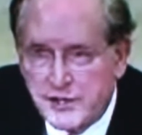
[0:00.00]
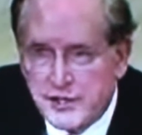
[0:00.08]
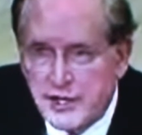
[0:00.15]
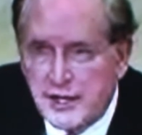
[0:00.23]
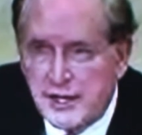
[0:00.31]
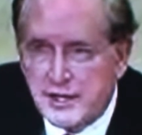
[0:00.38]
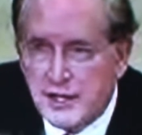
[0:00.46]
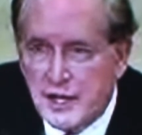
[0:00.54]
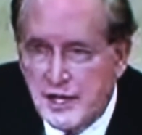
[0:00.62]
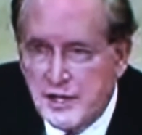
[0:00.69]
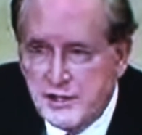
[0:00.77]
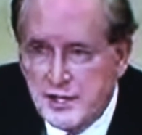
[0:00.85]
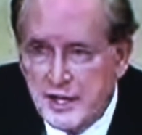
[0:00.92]
that it's in a
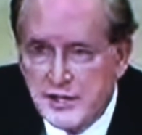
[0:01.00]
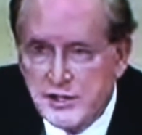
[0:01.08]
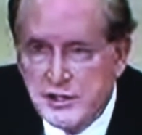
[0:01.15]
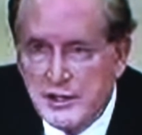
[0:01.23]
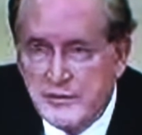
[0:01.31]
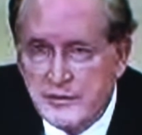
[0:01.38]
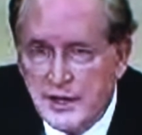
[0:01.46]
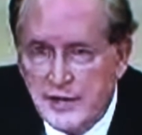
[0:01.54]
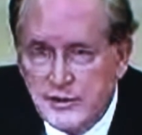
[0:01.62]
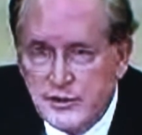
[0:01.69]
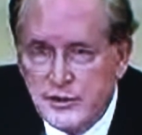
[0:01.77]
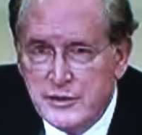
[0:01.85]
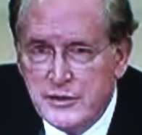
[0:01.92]
context of
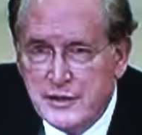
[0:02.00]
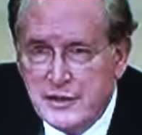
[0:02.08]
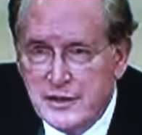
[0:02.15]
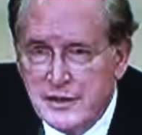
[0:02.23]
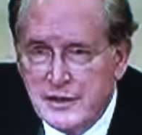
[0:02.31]
other